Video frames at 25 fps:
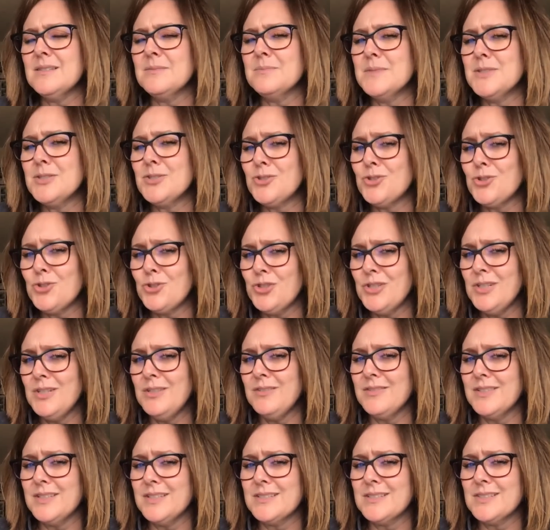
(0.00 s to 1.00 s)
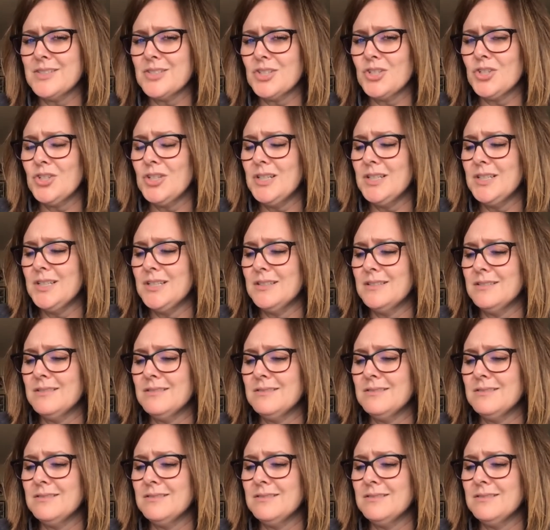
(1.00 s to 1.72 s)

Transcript: mischievous grin.